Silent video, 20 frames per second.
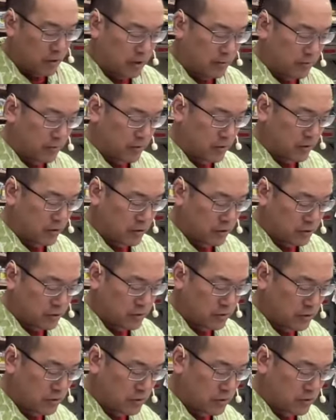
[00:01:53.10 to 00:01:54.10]
I'm gonna
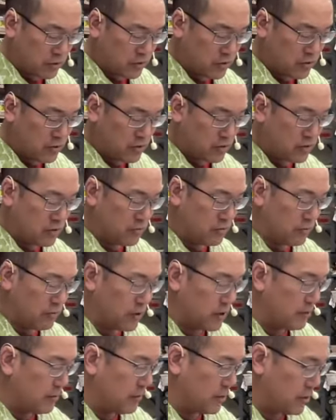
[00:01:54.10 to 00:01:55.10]

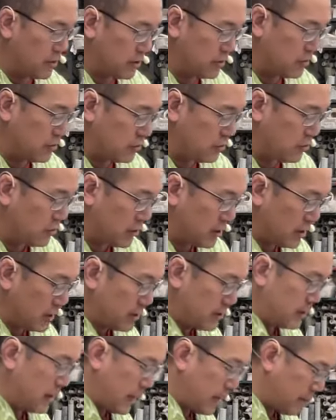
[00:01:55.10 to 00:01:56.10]
what I'm gonna do is
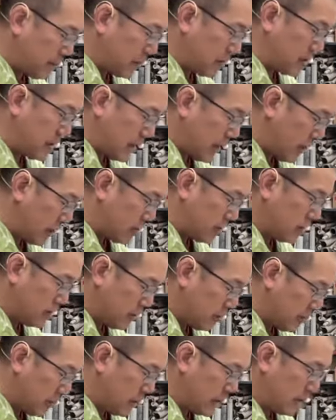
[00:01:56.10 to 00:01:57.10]
slap it down a
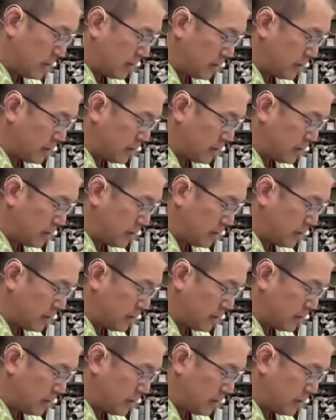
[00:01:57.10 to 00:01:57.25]
little bit.